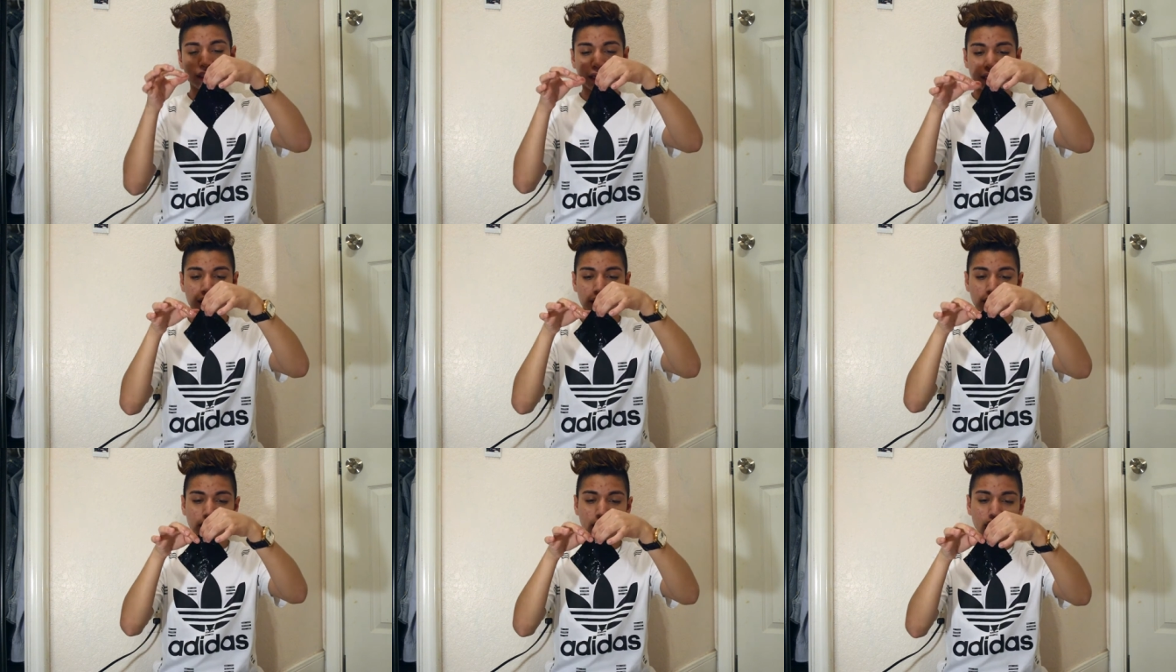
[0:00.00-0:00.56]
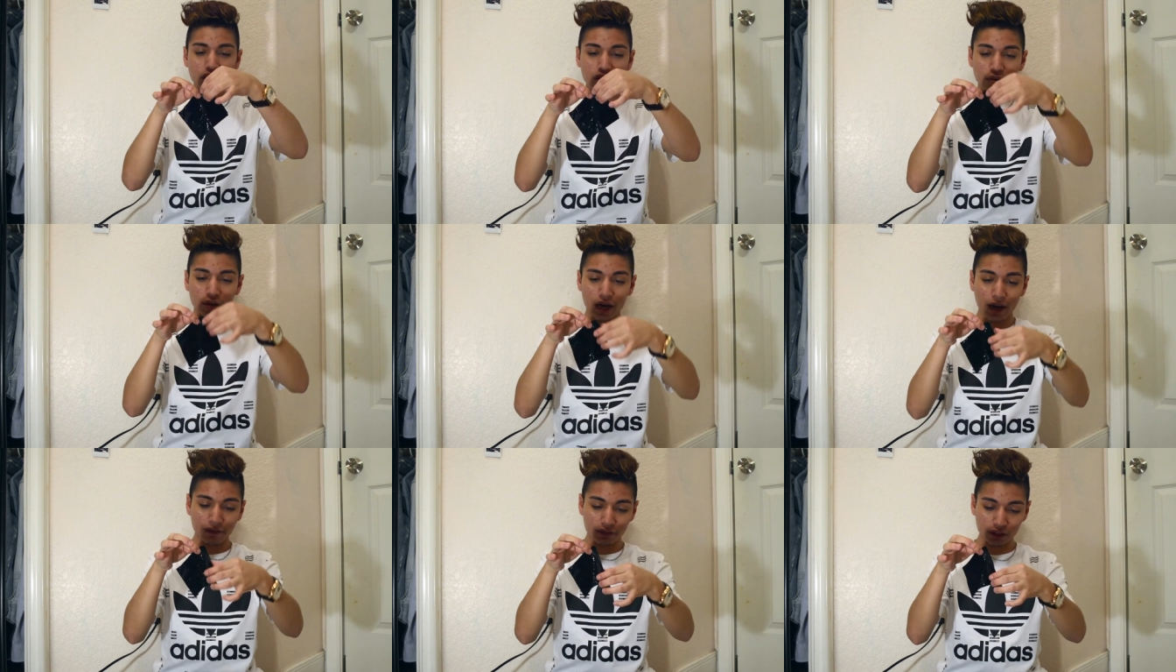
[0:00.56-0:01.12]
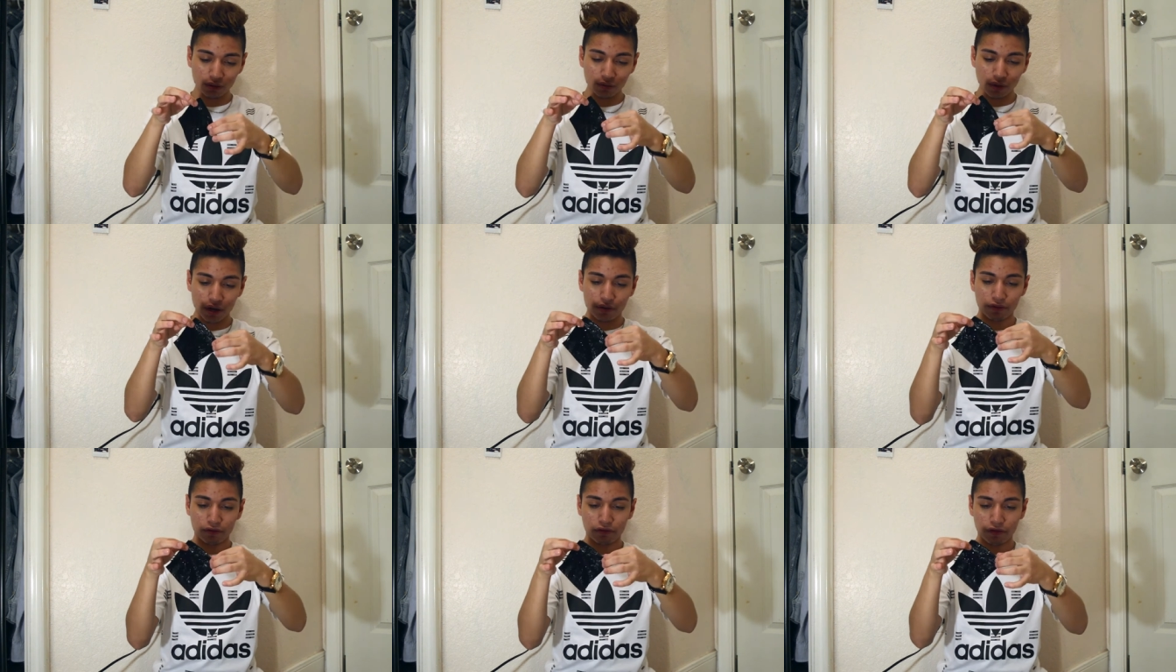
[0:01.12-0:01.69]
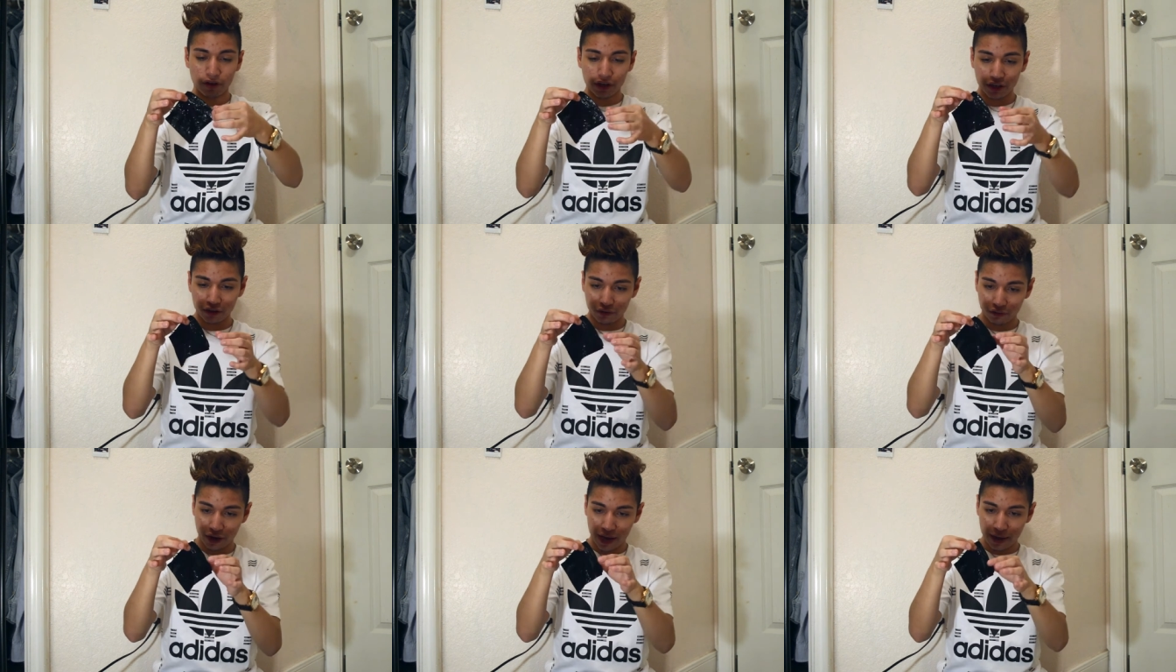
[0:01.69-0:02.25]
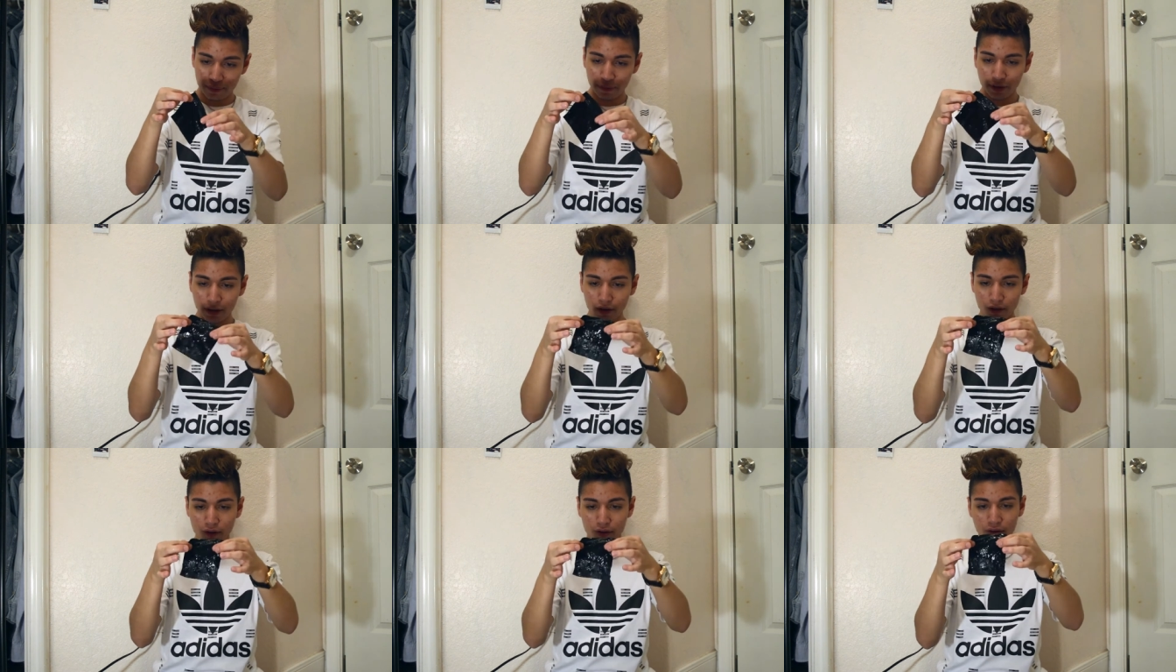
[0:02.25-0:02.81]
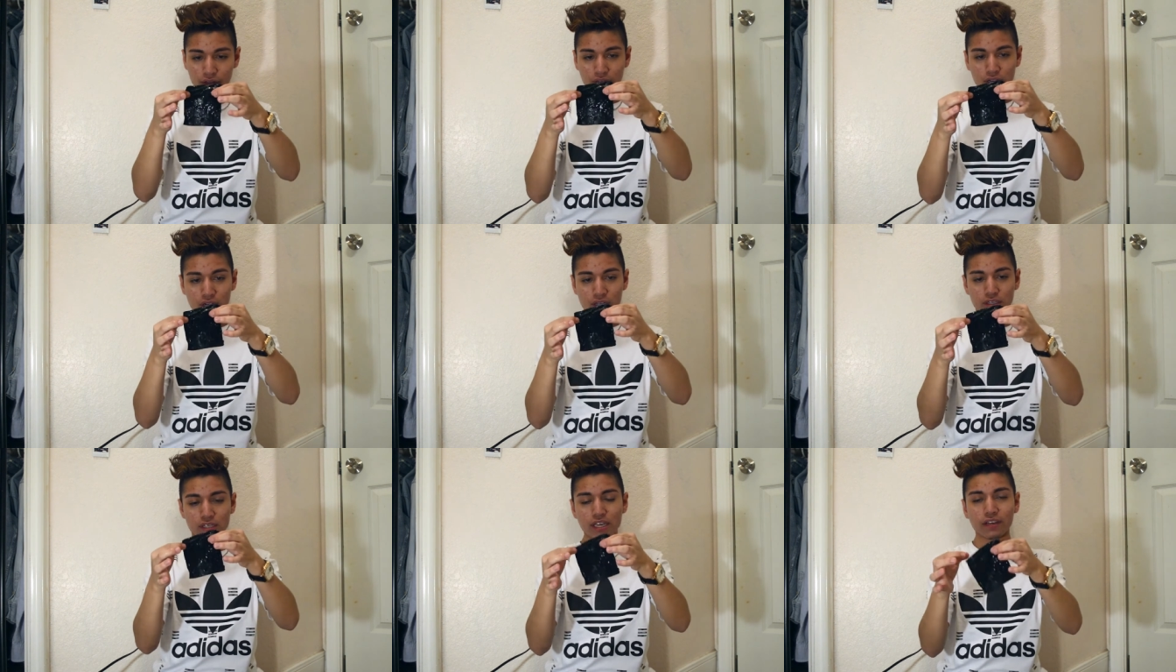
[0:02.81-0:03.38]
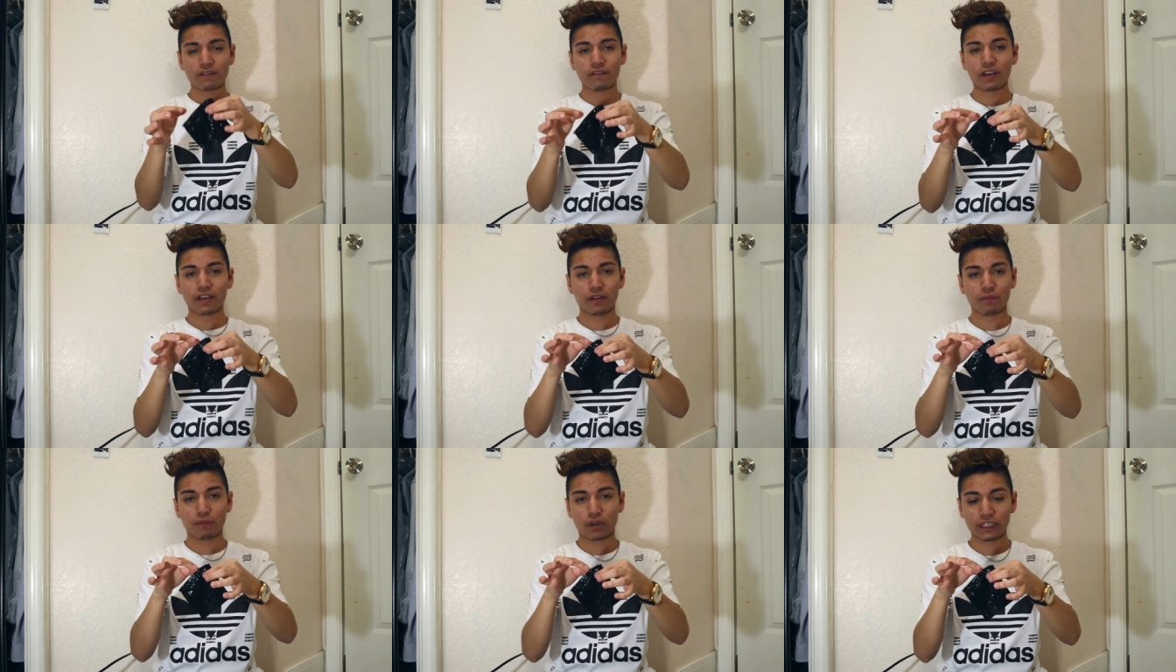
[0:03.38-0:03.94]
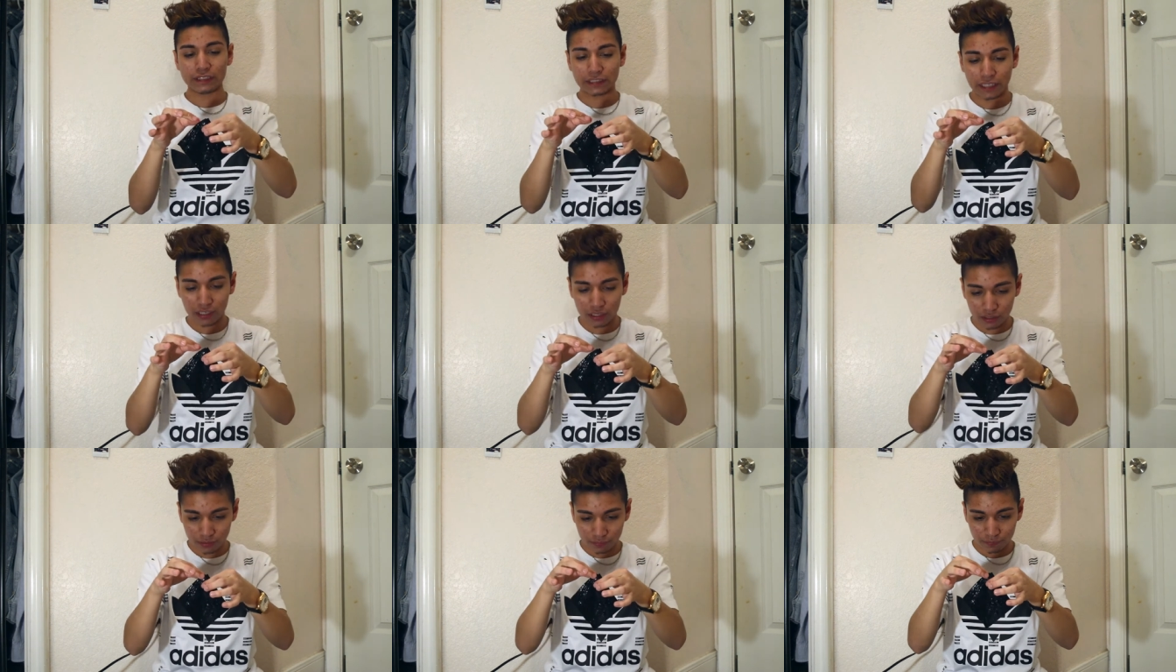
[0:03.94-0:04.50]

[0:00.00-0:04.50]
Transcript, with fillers: And I think you have to unfucking wrap it. It's like a fucking present.